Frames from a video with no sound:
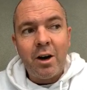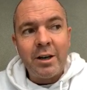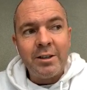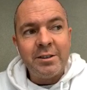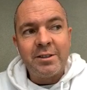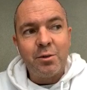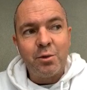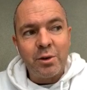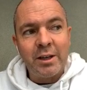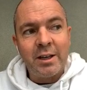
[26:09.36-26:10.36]
used to
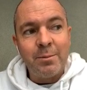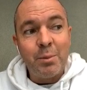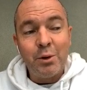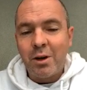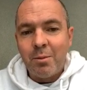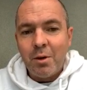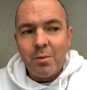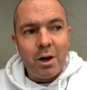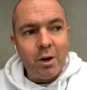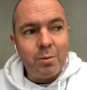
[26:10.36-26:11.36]
I built
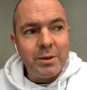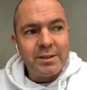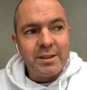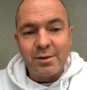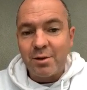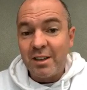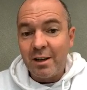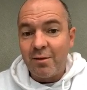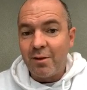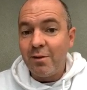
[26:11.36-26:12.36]
my whole business really
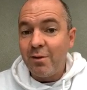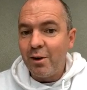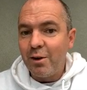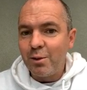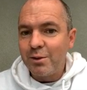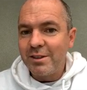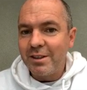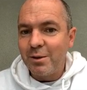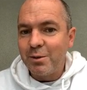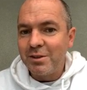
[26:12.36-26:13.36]
off referrals, and
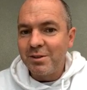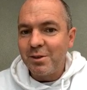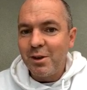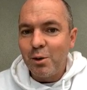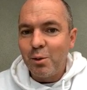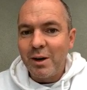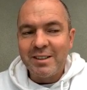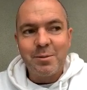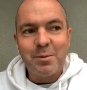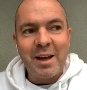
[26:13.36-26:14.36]
it was
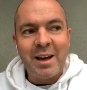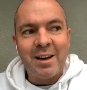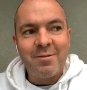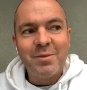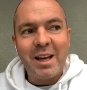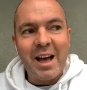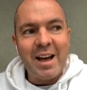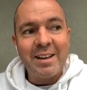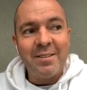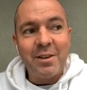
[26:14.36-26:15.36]
always about
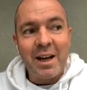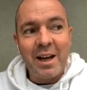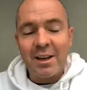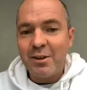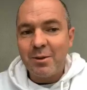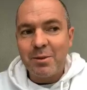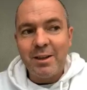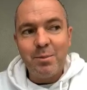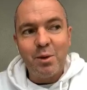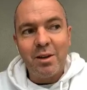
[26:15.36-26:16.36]
adding value to
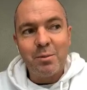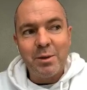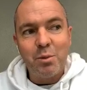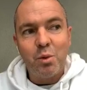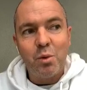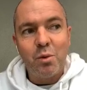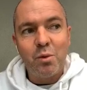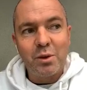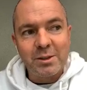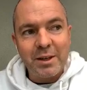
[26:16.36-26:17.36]
people and people
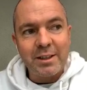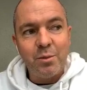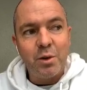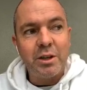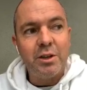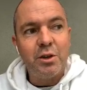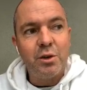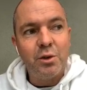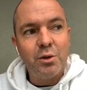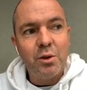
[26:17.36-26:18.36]
respecting what you
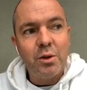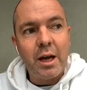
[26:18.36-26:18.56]
do,